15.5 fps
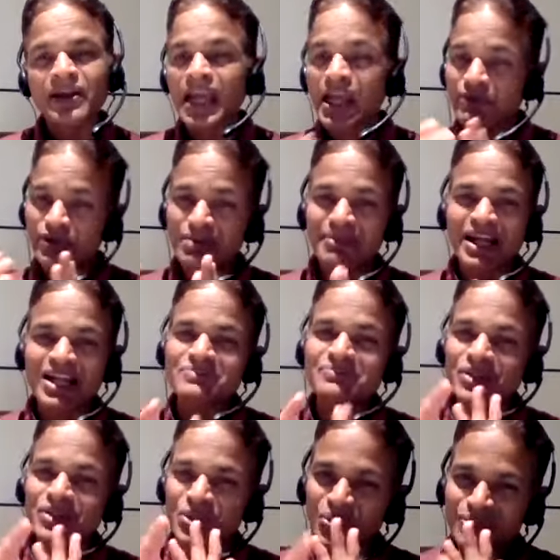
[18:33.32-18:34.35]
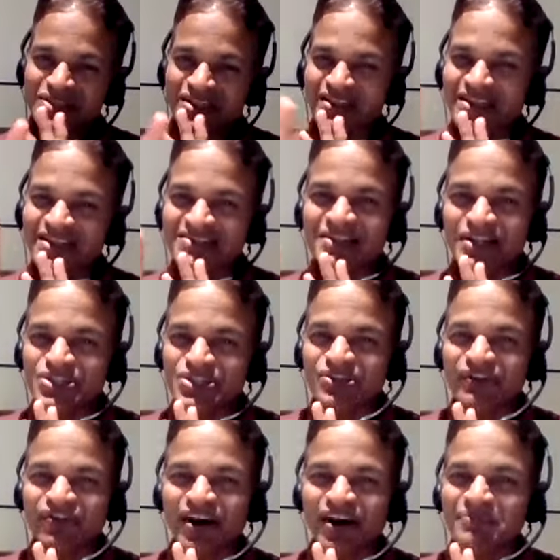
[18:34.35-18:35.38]
Every management knows that there is a list
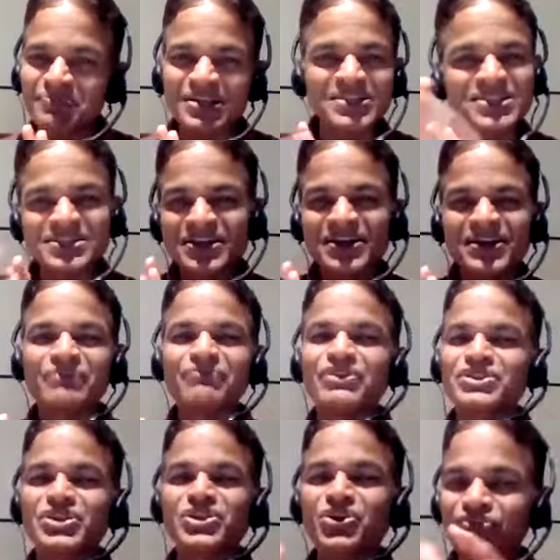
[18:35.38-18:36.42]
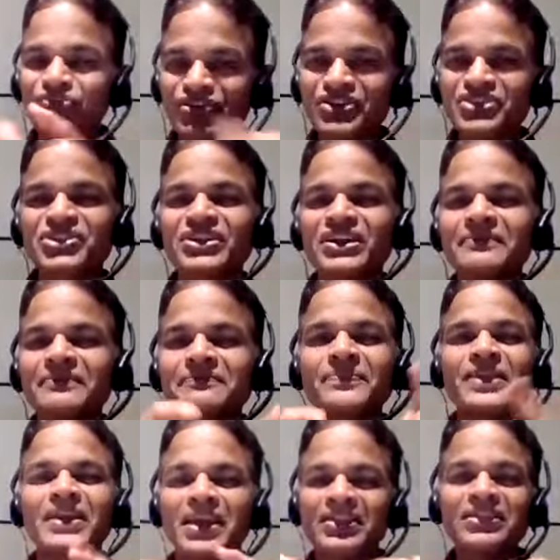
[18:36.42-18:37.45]
of RPs which is not featuring
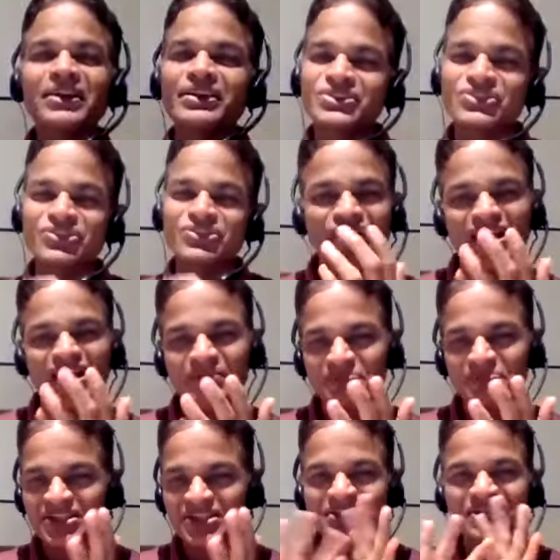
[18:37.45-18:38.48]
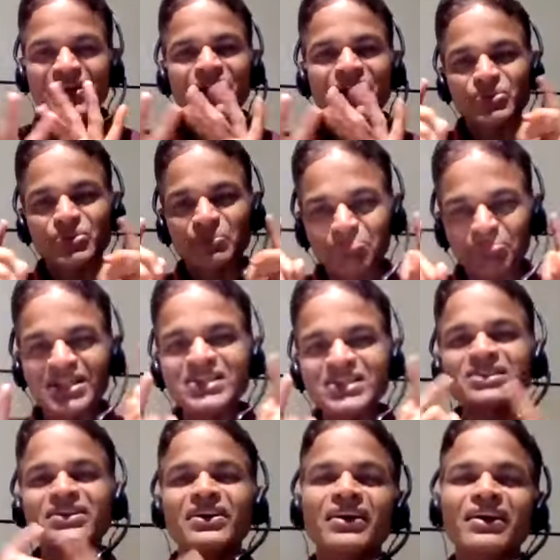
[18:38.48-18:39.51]
in the list of RPs. So
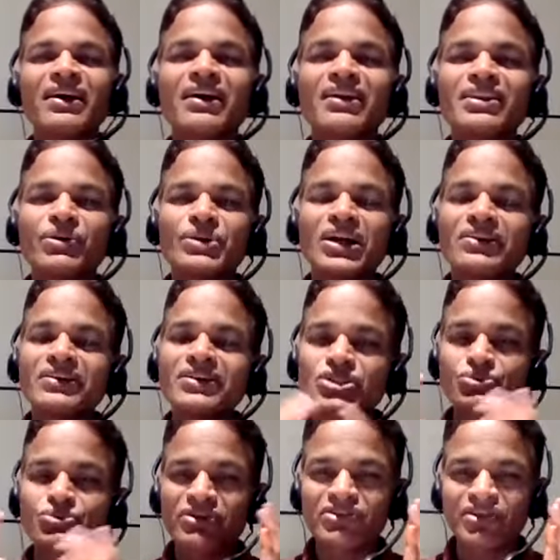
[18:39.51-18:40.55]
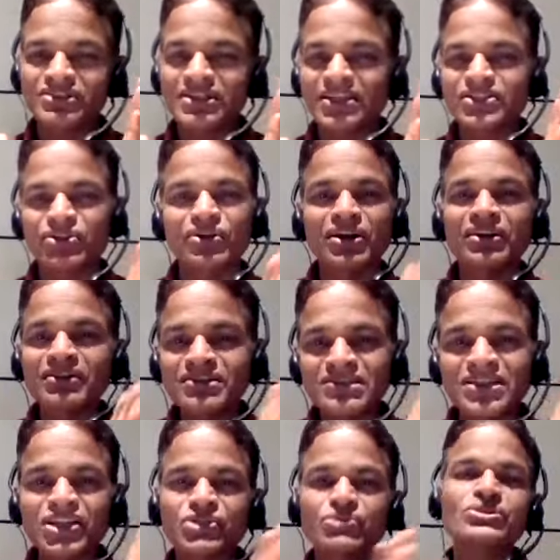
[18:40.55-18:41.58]
please, the auditors who are transaction auditors
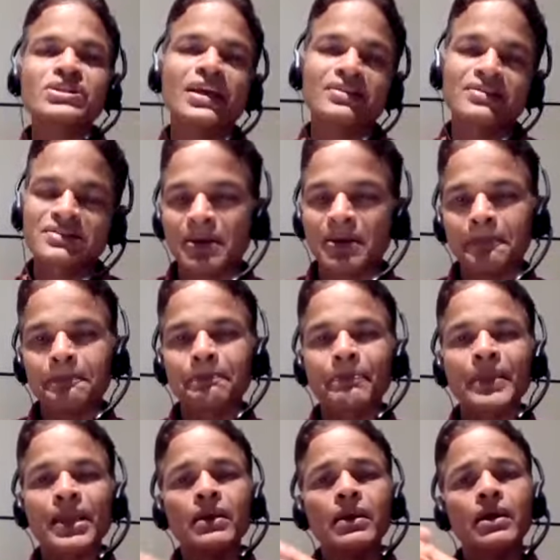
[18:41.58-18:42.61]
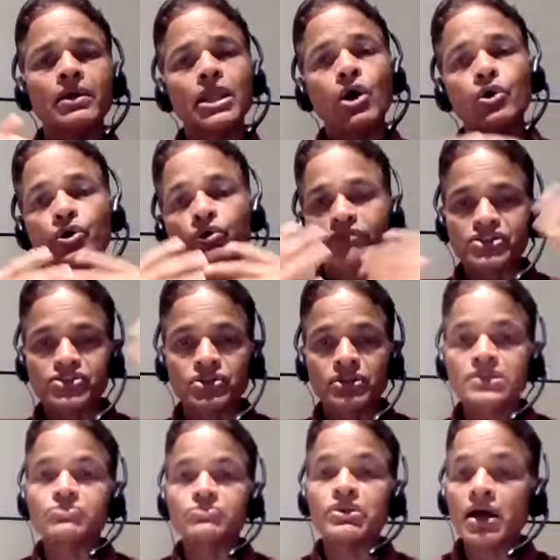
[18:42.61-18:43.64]
need to check this out. Now, question
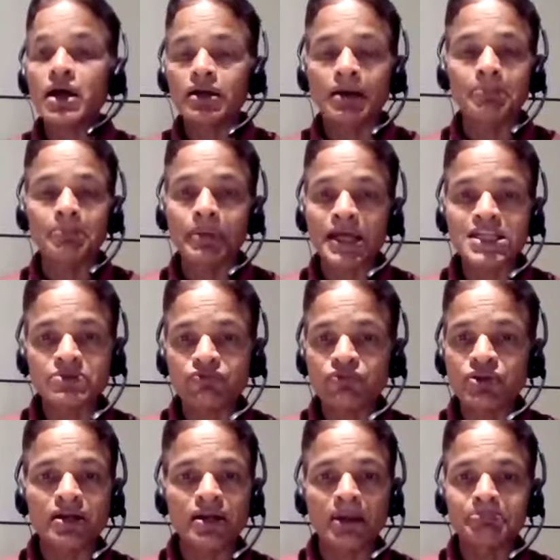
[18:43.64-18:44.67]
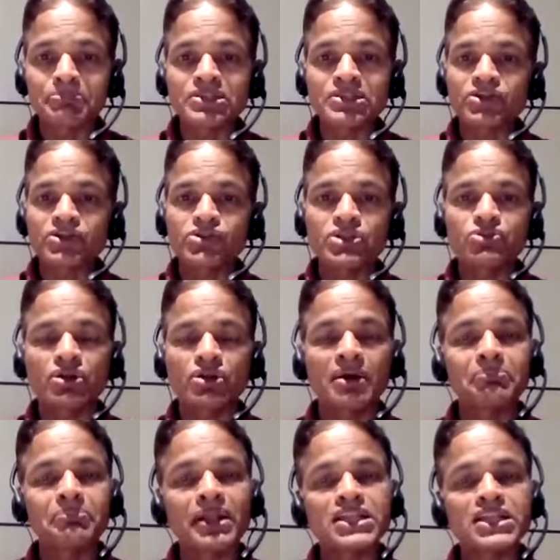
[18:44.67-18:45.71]
is, we are compliance, we are company secretaries or
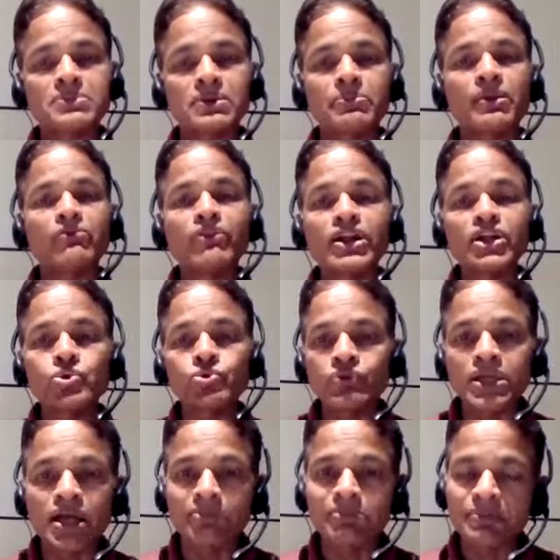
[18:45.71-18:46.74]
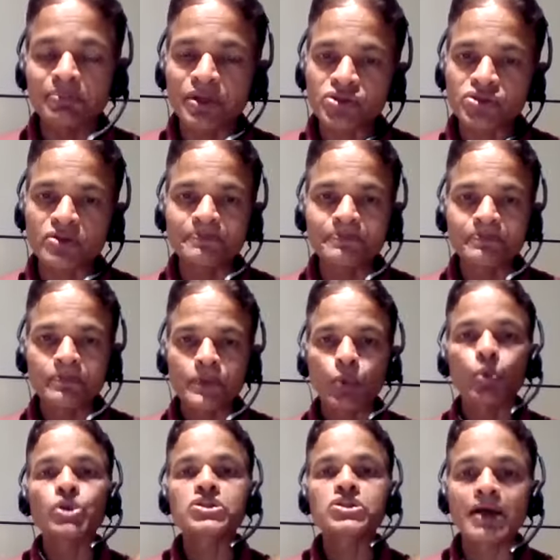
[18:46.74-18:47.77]
compliance people. Where do we come in picture?
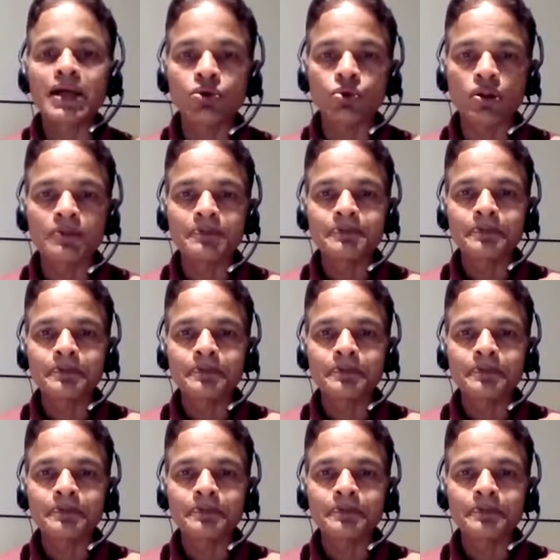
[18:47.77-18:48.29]
What's my role?